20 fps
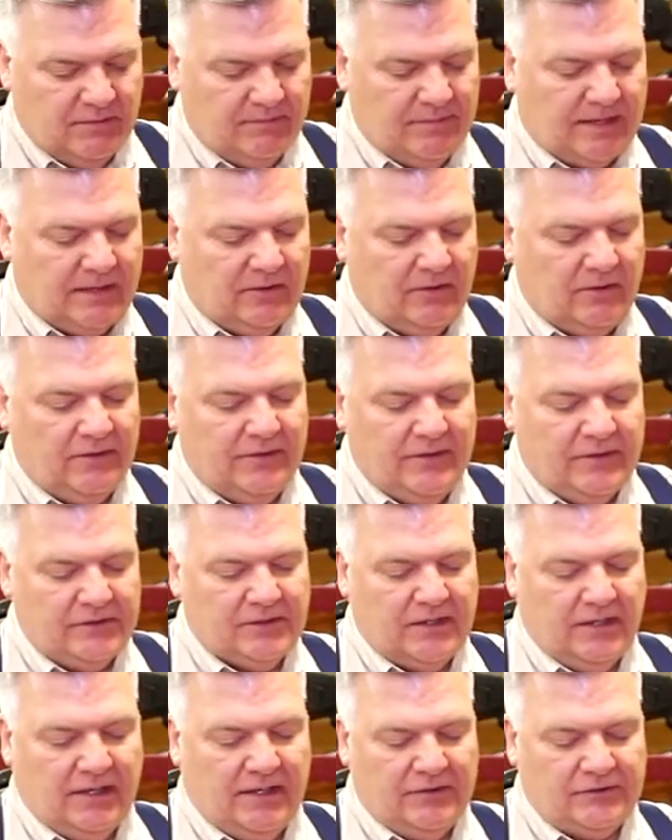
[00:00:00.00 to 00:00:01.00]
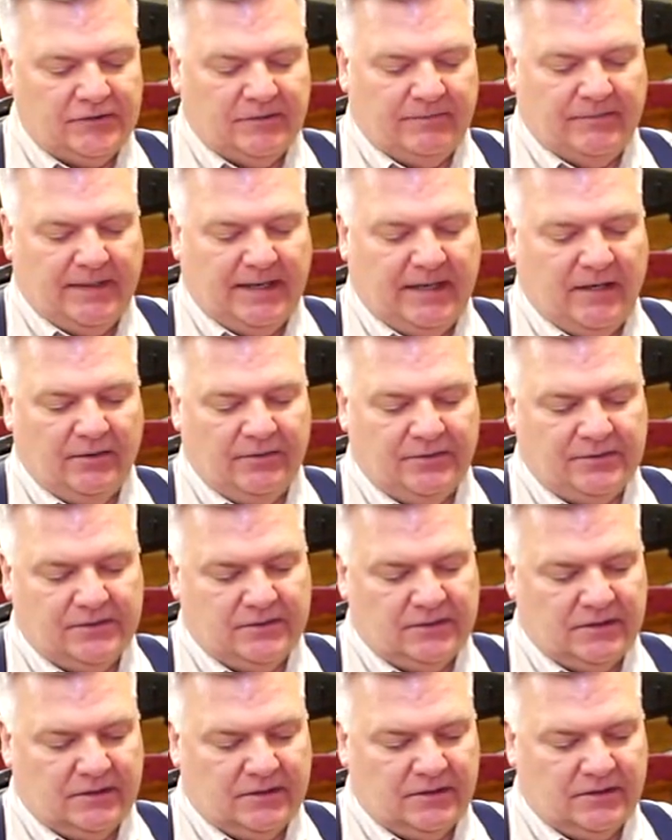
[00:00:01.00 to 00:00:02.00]
the barrel in this gun is
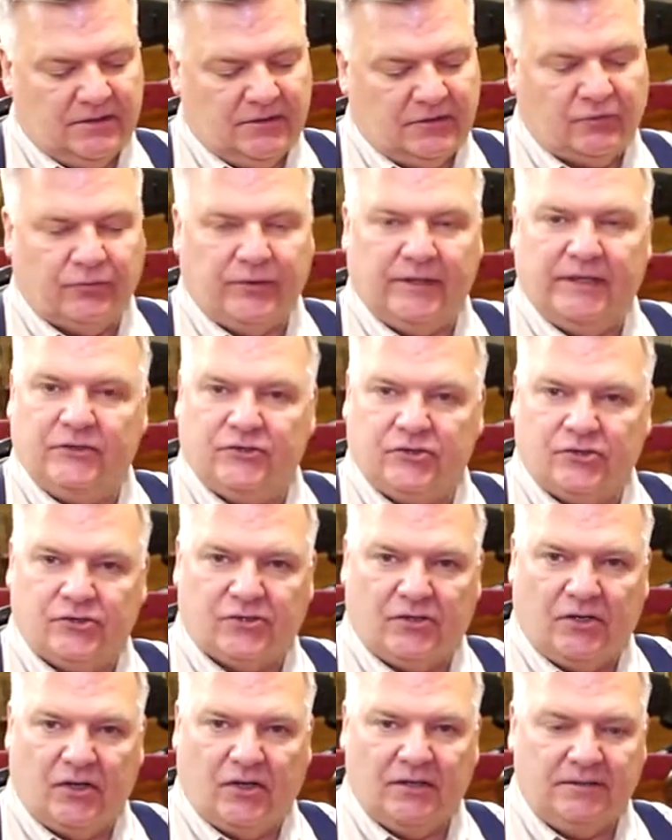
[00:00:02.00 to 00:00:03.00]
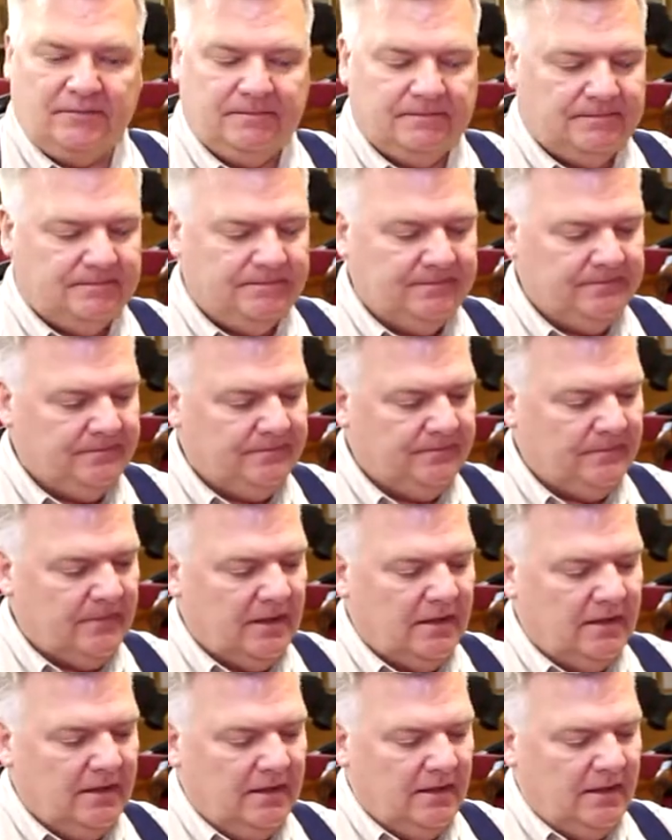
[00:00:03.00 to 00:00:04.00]
about 3 inches long,
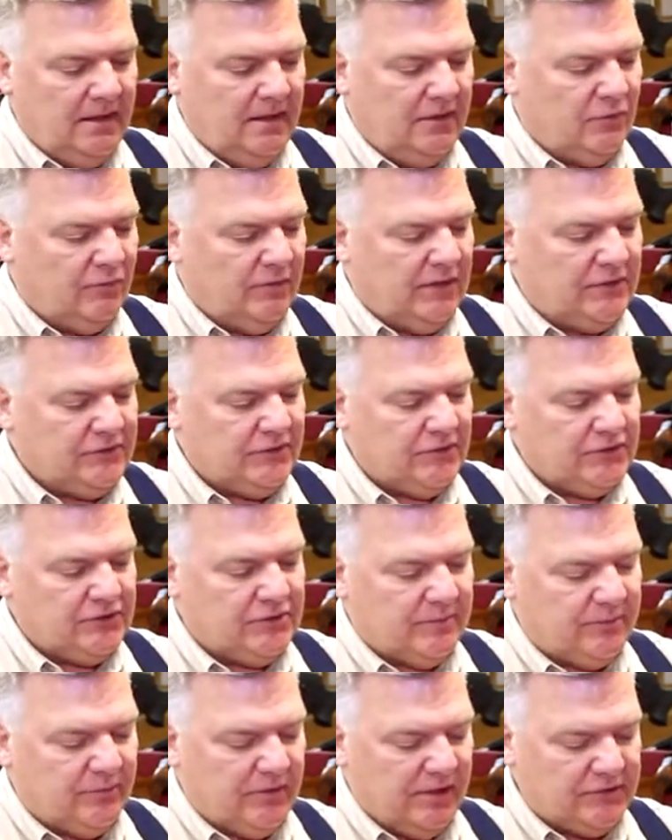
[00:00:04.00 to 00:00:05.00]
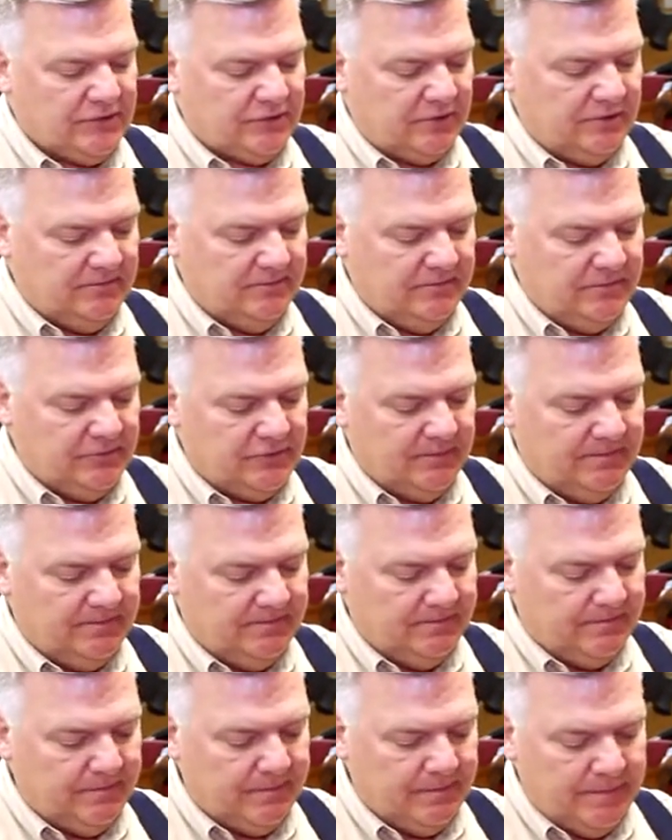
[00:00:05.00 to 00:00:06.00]
and the rest is suppressor.
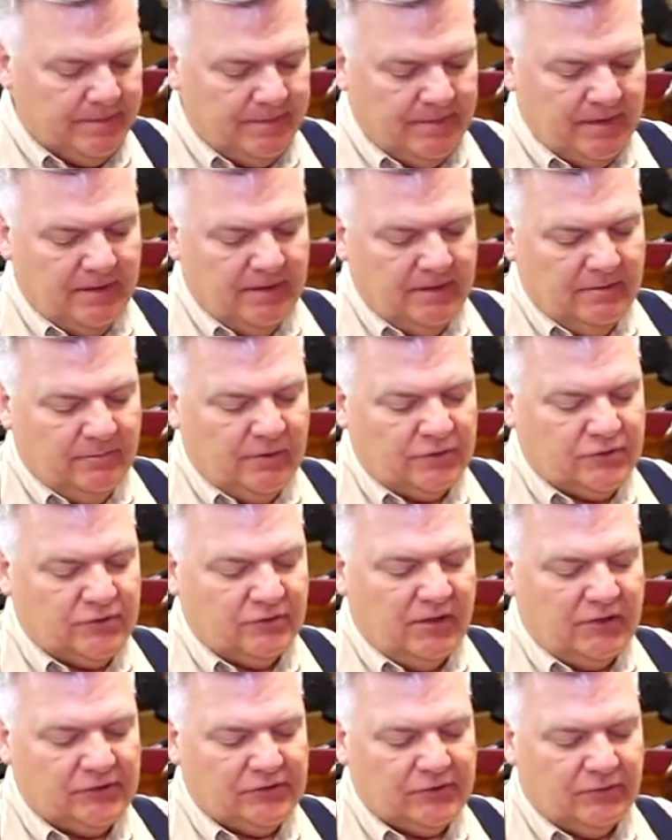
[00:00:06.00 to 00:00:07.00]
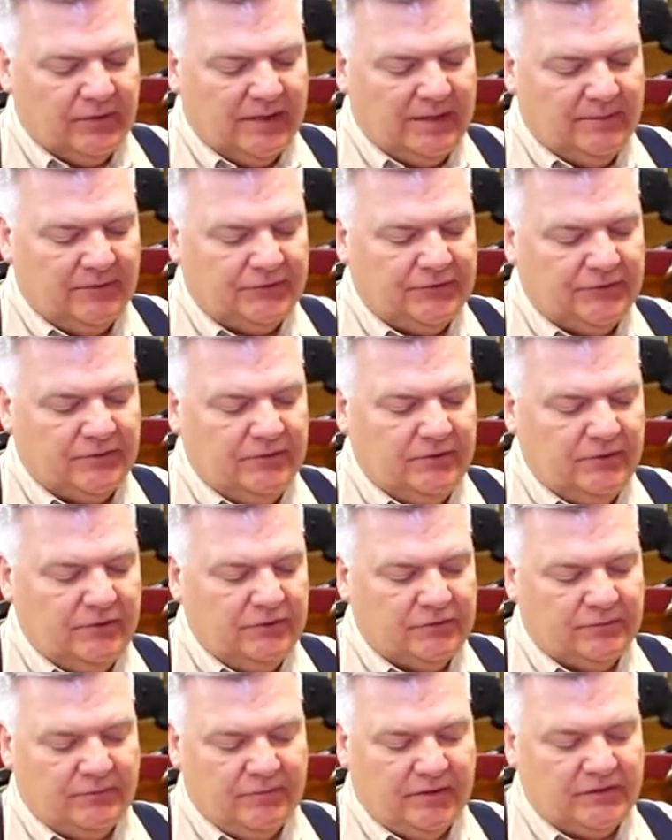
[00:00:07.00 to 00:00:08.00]
But you're also able to
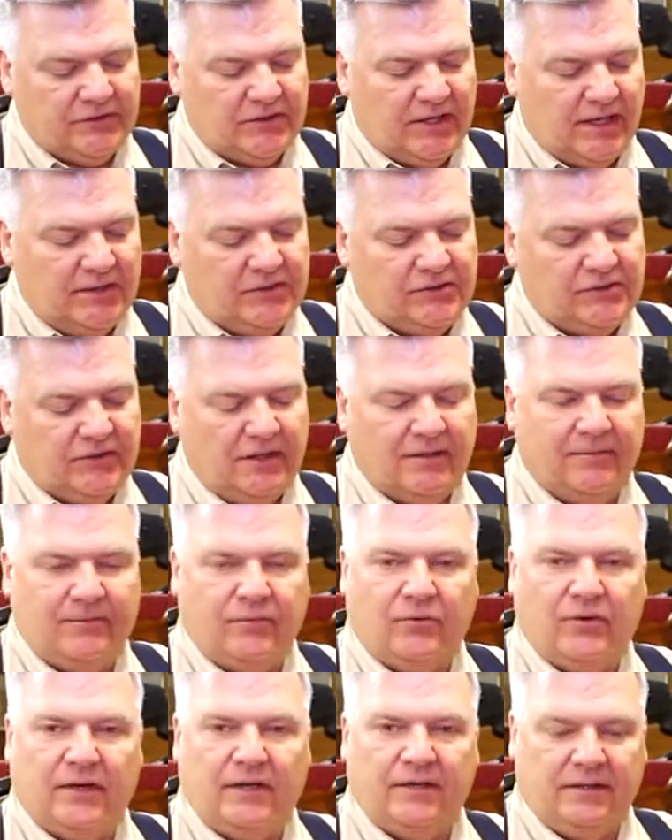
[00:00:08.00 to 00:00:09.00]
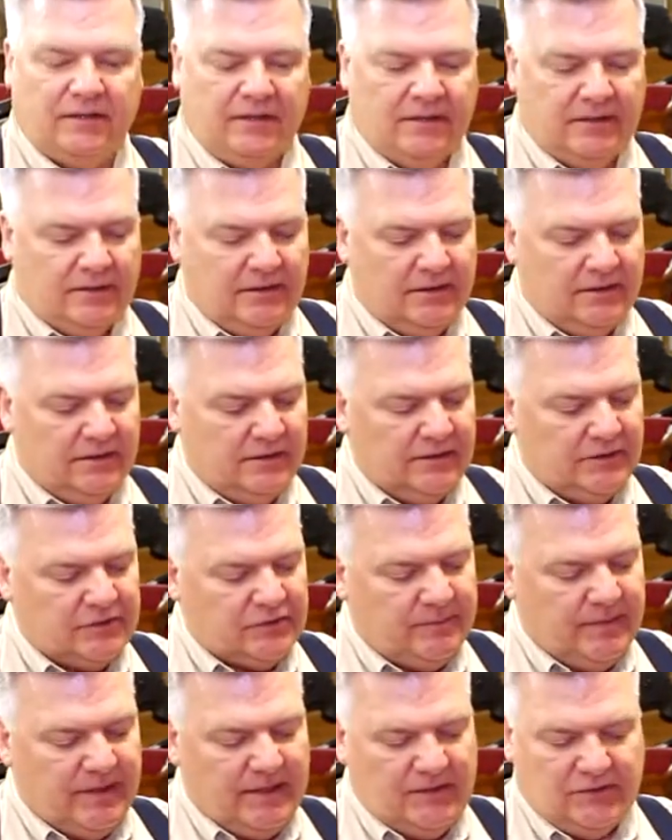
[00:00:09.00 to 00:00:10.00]
use, from a design standpoint, the
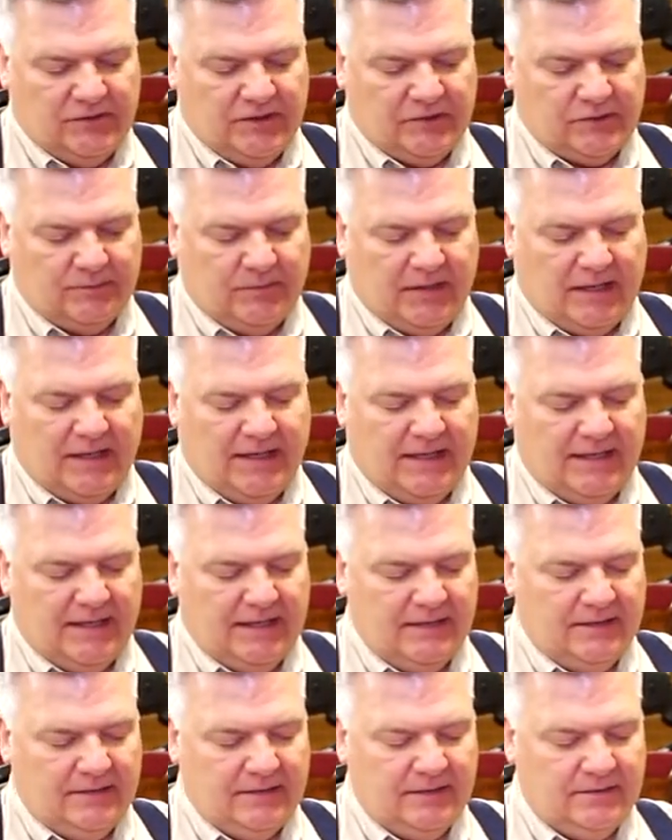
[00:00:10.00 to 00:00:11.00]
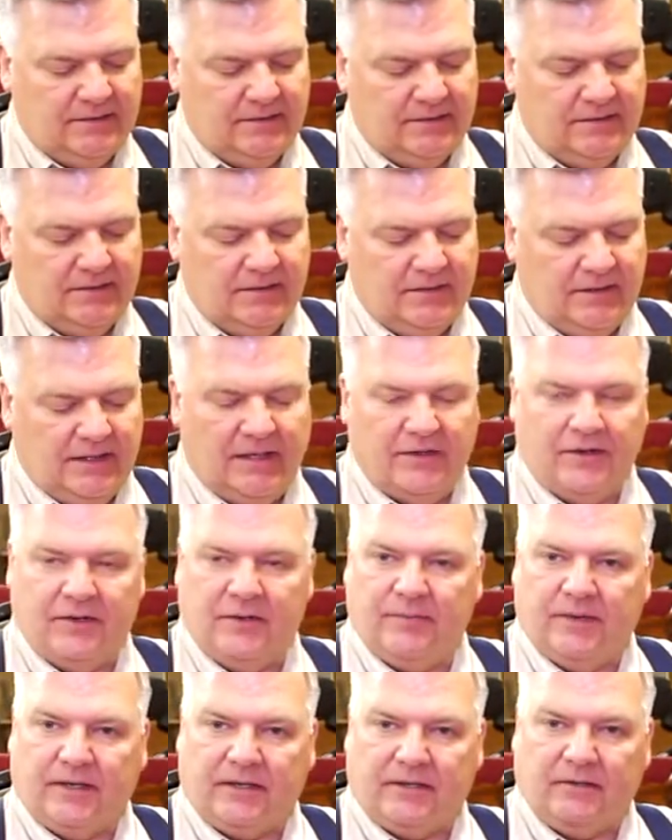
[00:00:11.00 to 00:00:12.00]
space that's behind the end of
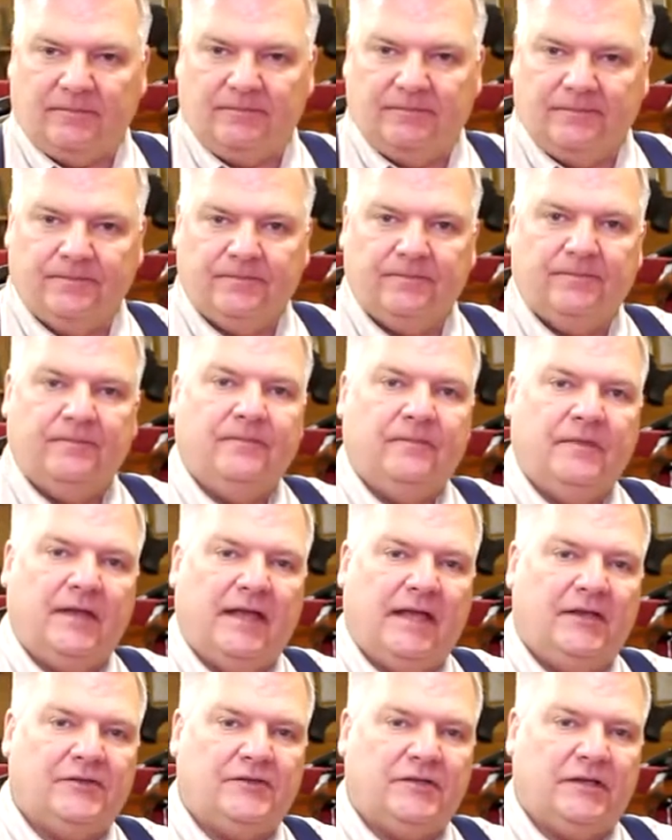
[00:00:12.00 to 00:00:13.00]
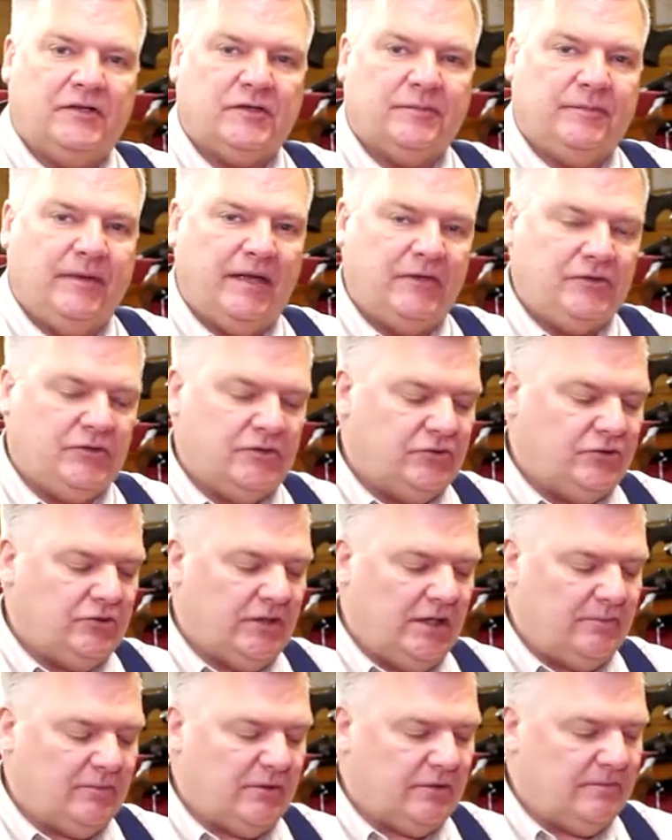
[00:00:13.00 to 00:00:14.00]
the barrel as an expansion
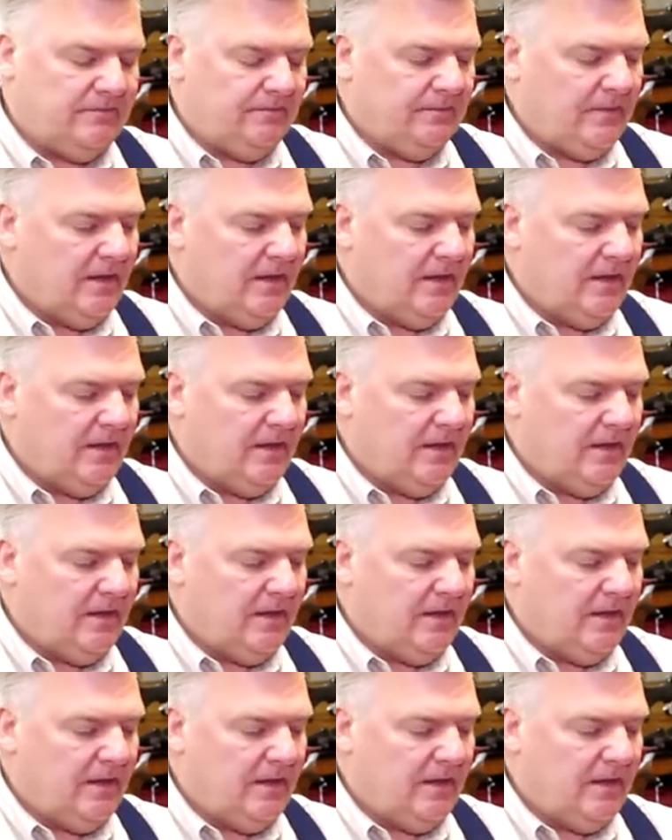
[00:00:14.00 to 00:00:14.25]
chamber,